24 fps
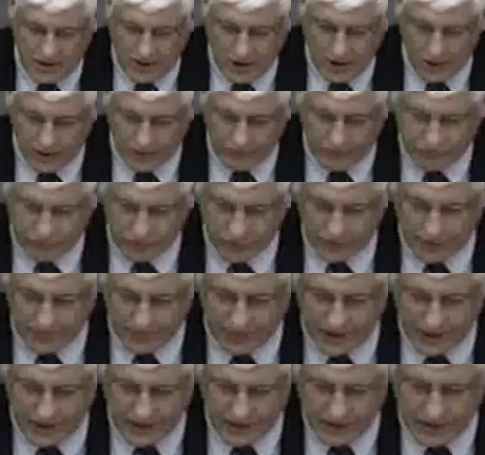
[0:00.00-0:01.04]
calling for
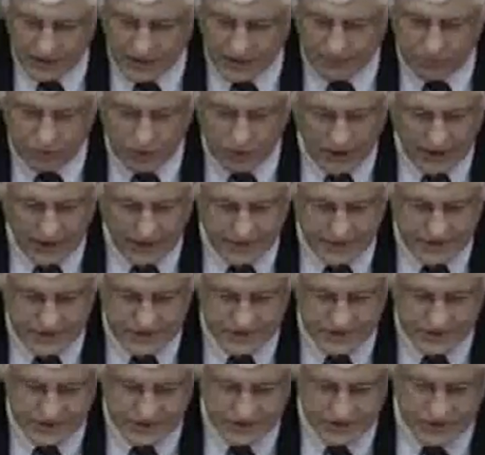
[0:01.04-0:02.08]
eliminating compliance
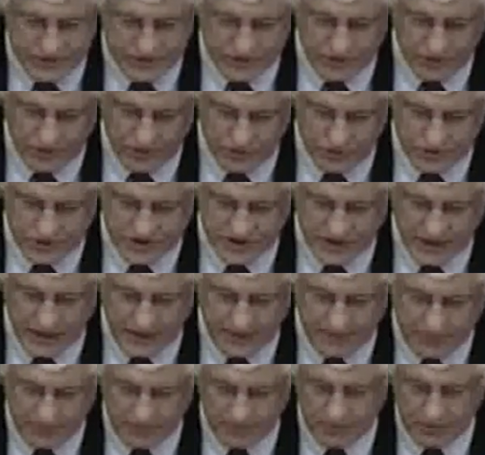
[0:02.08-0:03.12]
assistance to those
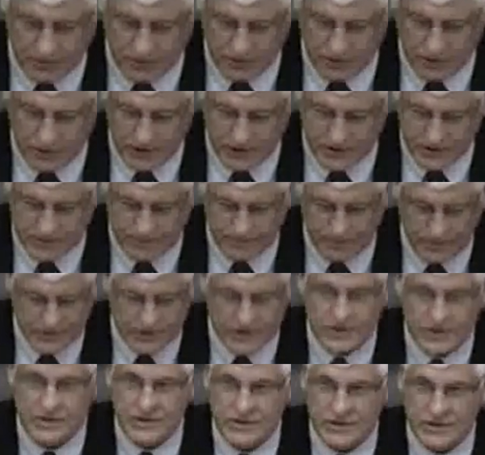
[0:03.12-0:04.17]
same communities,
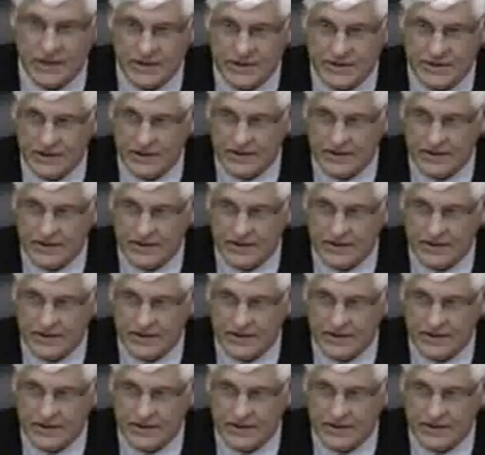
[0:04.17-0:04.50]
businesses, and